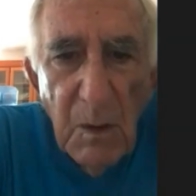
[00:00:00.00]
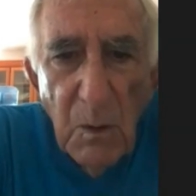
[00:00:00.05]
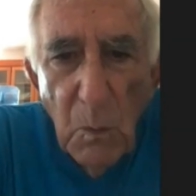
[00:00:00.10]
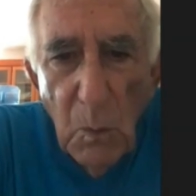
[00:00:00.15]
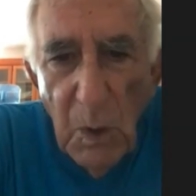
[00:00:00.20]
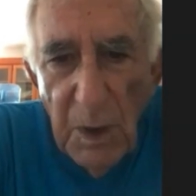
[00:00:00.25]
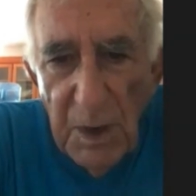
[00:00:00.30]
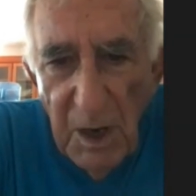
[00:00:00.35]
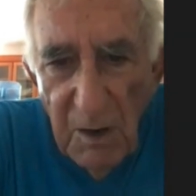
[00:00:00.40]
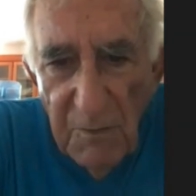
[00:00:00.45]

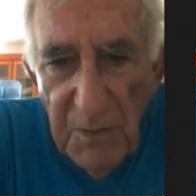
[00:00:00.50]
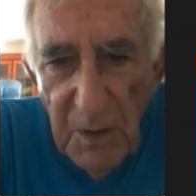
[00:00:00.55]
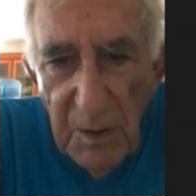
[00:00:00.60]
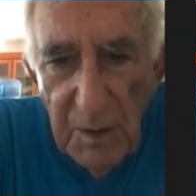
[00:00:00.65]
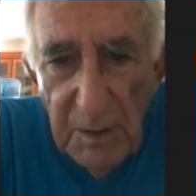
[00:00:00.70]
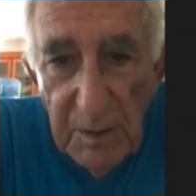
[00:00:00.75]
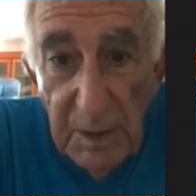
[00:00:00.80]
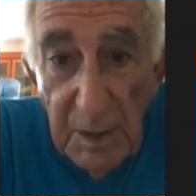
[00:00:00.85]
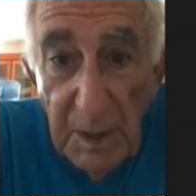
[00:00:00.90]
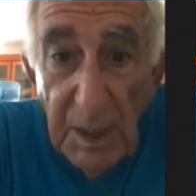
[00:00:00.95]

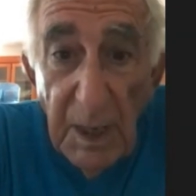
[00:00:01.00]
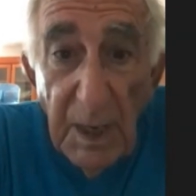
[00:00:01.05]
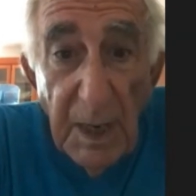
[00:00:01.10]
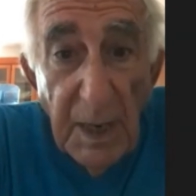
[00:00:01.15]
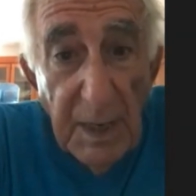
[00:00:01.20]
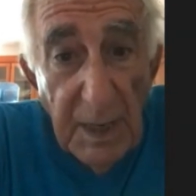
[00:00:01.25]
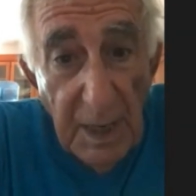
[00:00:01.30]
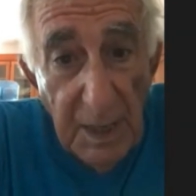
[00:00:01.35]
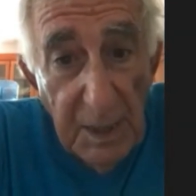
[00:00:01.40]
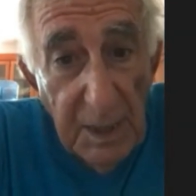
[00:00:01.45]
whatever,
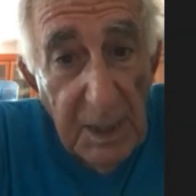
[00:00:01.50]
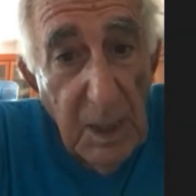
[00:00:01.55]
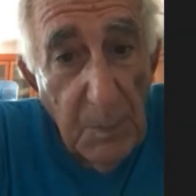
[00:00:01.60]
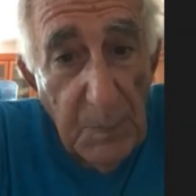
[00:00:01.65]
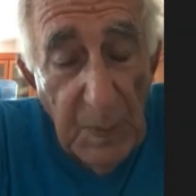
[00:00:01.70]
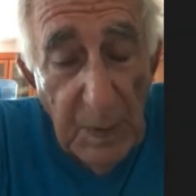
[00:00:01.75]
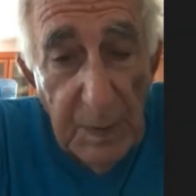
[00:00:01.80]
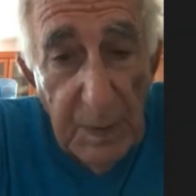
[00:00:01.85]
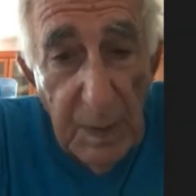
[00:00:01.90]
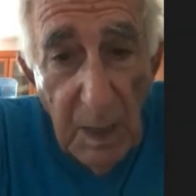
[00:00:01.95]
and had a
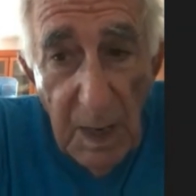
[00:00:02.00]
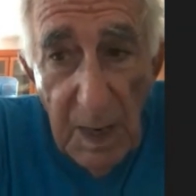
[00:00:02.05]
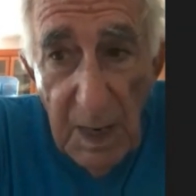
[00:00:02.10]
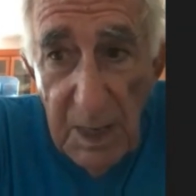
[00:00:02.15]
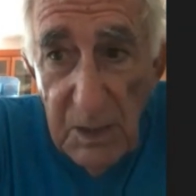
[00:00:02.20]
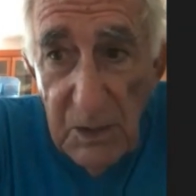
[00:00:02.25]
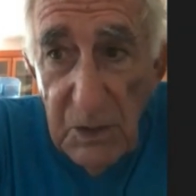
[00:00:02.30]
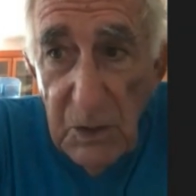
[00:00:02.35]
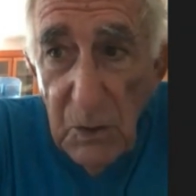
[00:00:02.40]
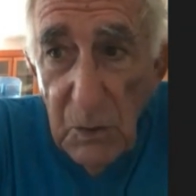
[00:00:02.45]
couple of
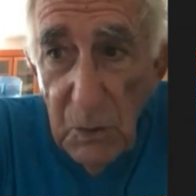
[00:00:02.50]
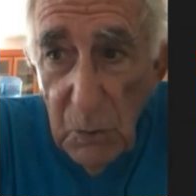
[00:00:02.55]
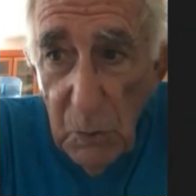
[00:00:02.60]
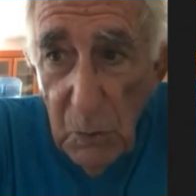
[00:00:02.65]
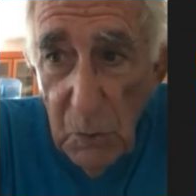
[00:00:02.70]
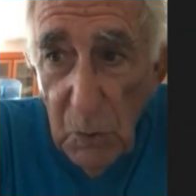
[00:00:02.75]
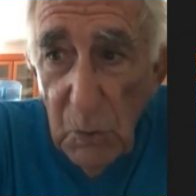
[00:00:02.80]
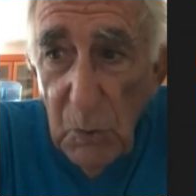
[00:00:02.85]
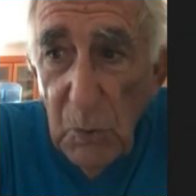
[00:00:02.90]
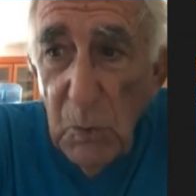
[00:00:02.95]
guys
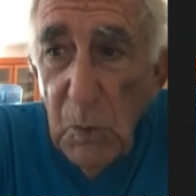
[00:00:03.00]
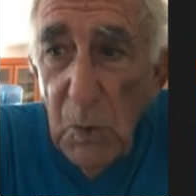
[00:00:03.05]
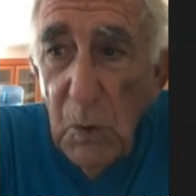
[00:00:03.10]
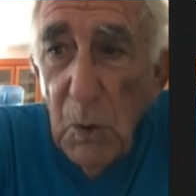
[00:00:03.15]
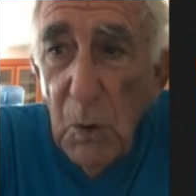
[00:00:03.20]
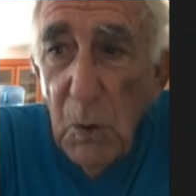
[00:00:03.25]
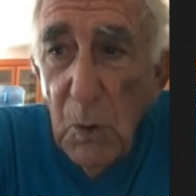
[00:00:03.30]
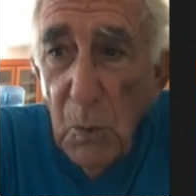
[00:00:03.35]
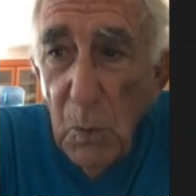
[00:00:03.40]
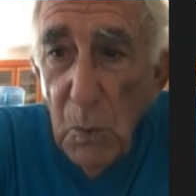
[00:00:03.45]
who
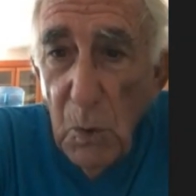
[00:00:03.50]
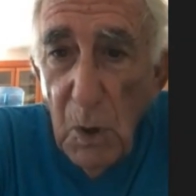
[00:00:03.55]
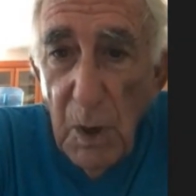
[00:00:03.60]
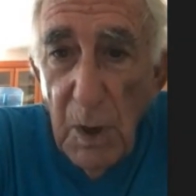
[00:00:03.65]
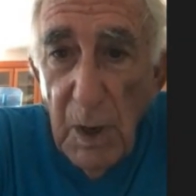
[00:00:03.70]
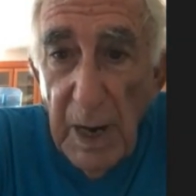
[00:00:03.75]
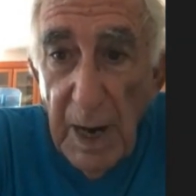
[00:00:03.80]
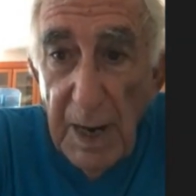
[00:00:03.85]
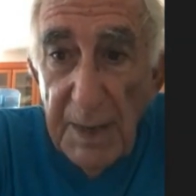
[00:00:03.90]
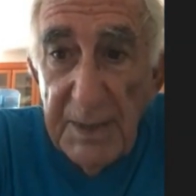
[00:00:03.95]

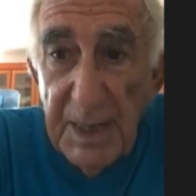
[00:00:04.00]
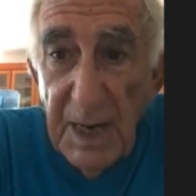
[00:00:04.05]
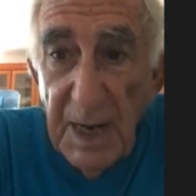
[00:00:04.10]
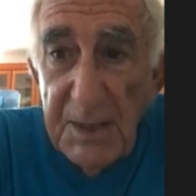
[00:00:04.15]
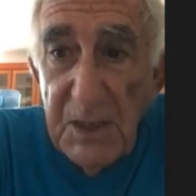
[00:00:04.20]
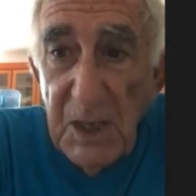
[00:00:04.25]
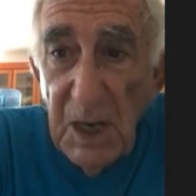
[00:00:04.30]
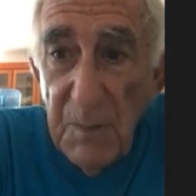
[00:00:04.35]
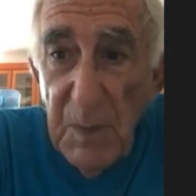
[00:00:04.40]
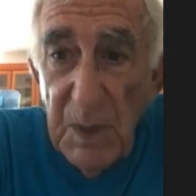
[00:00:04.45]
were, at
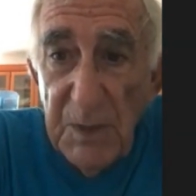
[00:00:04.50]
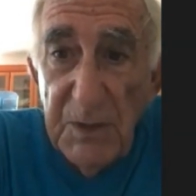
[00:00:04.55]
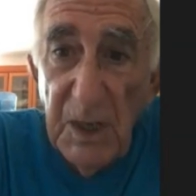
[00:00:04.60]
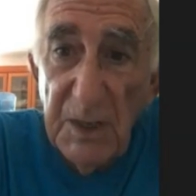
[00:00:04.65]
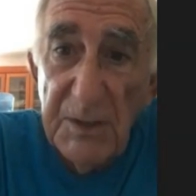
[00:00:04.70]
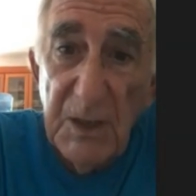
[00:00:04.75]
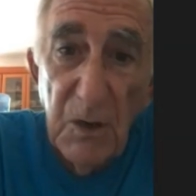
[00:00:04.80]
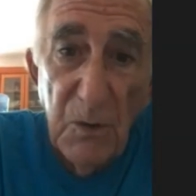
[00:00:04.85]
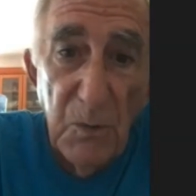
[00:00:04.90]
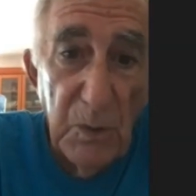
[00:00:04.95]
that time, I
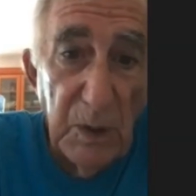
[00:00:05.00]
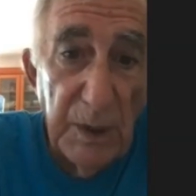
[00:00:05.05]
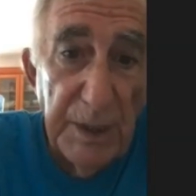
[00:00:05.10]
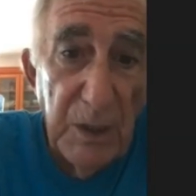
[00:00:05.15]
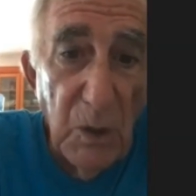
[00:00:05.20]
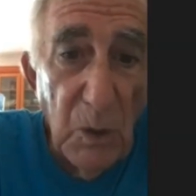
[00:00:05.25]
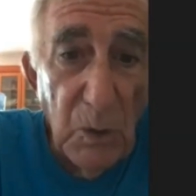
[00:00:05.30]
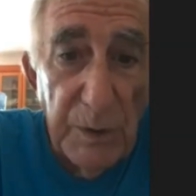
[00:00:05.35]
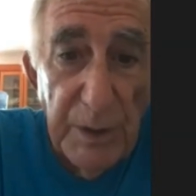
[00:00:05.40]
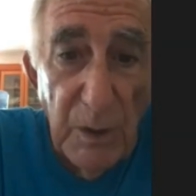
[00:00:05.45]
thought they're really
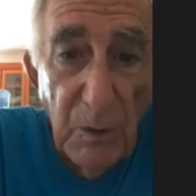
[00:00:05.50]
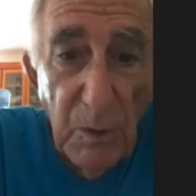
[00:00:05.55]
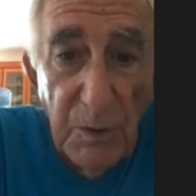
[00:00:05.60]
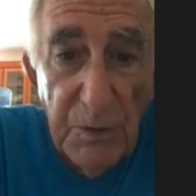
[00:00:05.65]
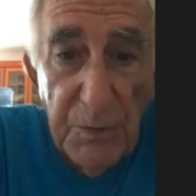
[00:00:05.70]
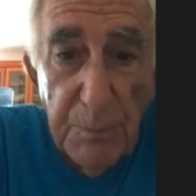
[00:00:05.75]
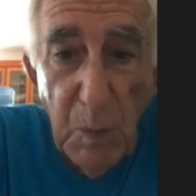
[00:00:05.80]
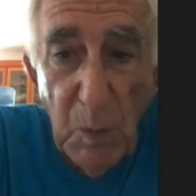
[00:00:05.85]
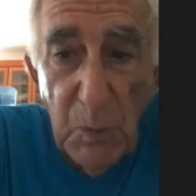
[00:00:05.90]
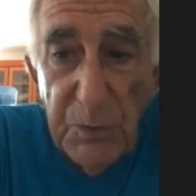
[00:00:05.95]
old. They were
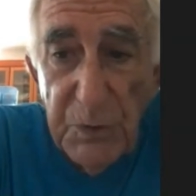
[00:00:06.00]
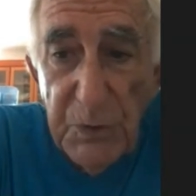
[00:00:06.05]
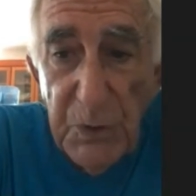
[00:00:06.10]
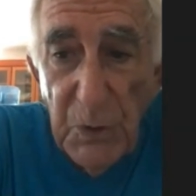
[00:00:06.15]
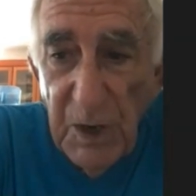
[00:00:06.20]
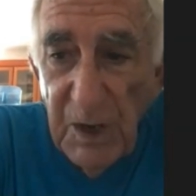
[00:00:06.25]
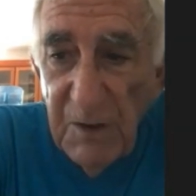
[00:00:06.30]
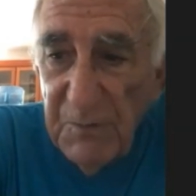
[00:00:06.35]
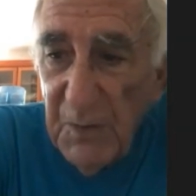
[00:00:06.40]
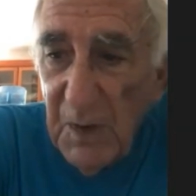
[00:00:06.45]
both
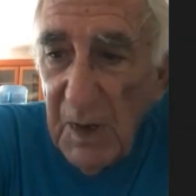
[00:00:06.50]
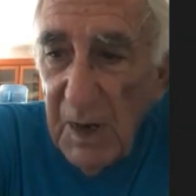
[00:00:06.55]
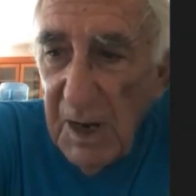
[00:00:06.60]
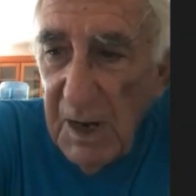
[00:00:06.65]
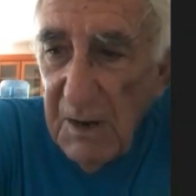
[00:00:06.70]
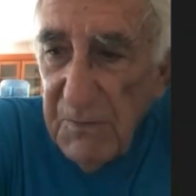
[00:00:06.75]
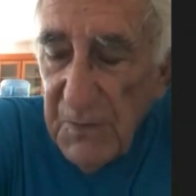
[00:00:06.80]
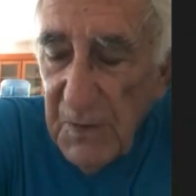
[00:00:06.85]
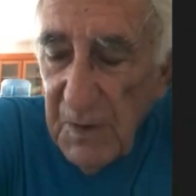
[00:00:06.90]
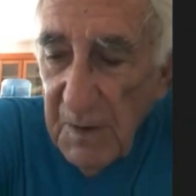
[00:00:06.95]

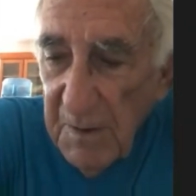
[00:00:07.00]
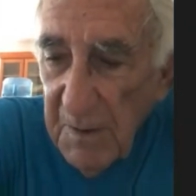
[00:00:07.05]
thirty-five.